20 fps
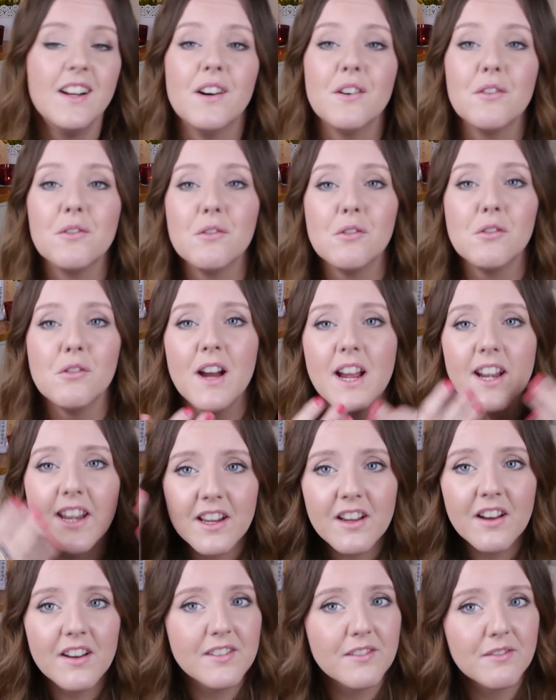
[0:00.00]
or any
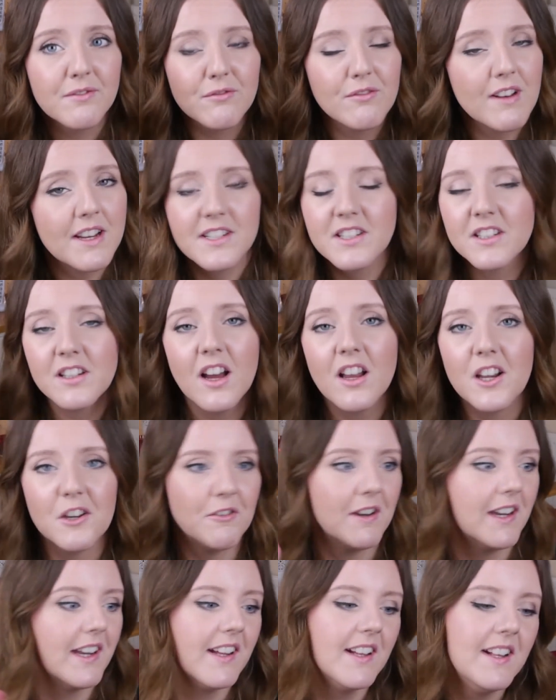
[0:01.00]
kind of red
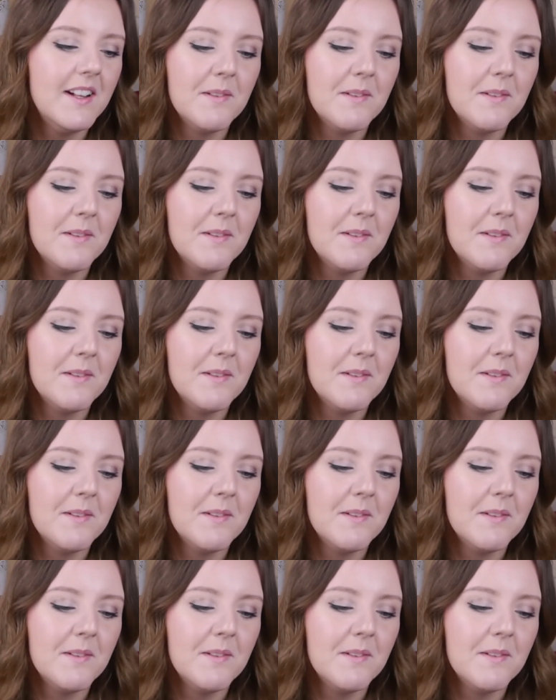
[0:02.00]
colouring.